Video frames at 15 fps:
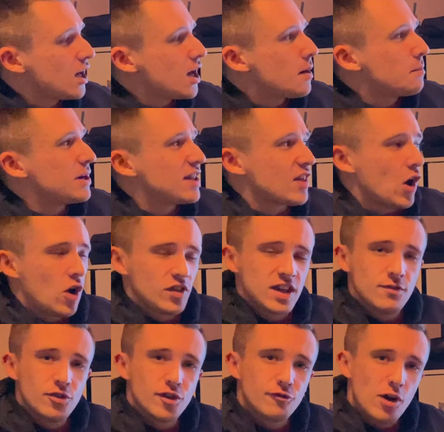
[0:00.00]
But it's asking for
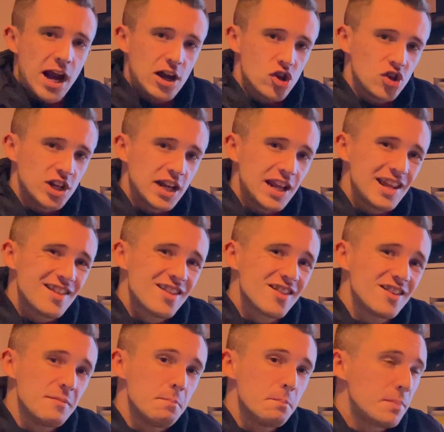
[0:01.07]
the fraction in its
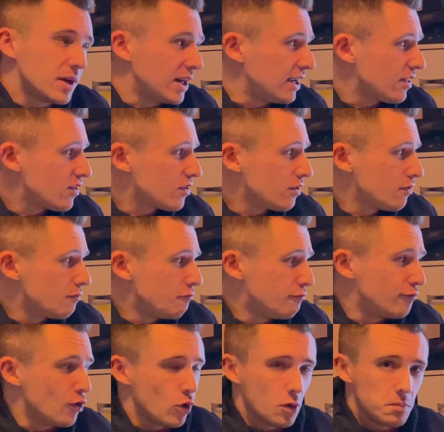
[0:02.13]
simplest
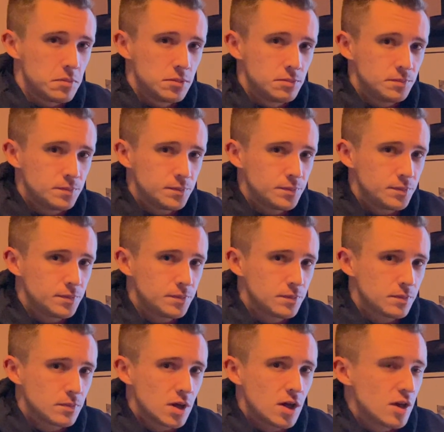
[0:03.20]
form.
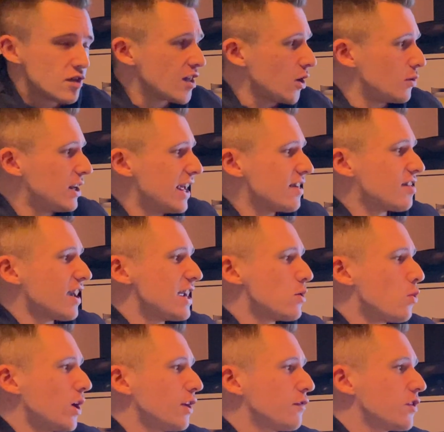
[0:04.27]
So let's take
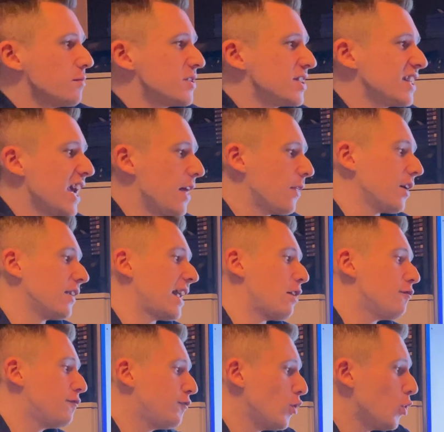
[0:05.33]
one of them together. Now
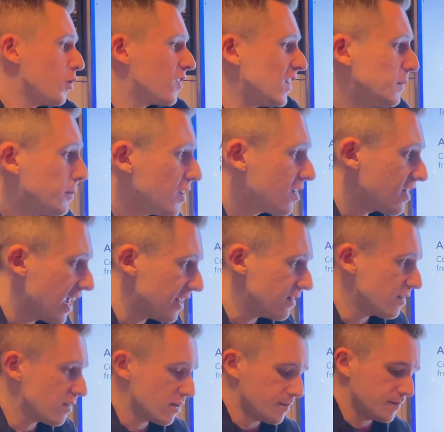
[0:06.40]

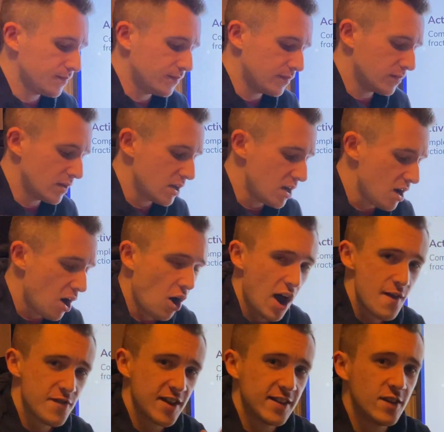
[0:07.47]
40%, I've
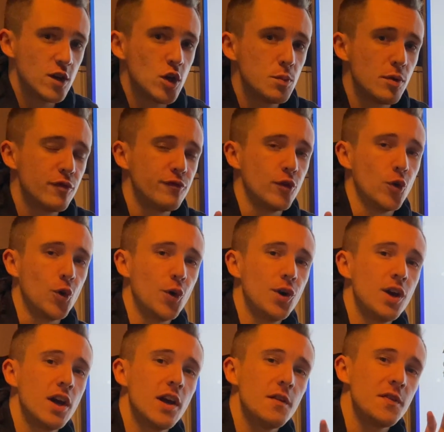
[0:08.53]
said to you before,
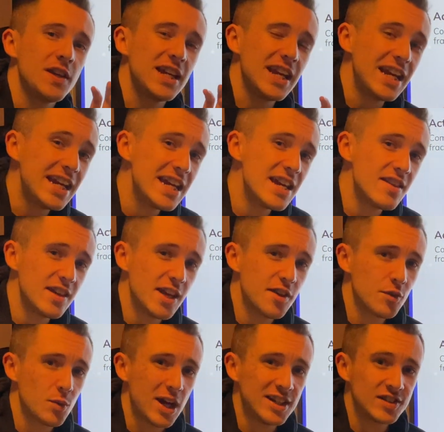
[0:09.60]
the easiest
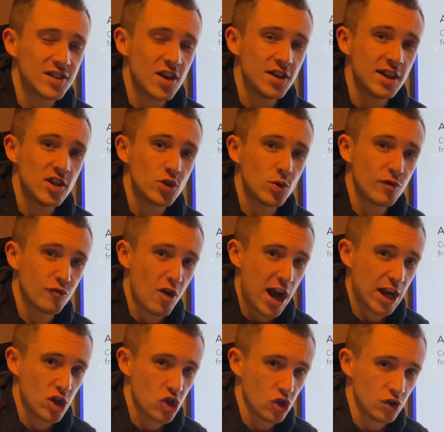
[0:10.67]
way to turn it into a
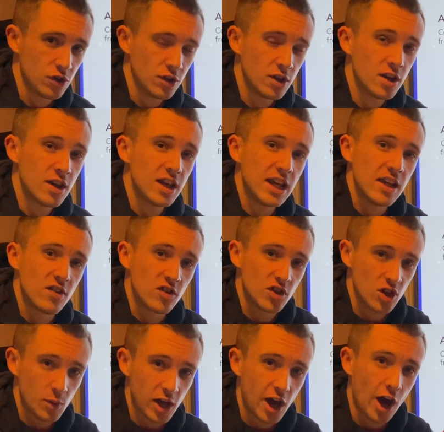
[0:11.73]
fraction is to do
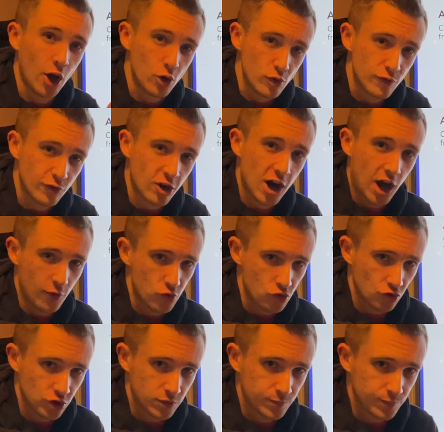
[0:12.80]
it over 100.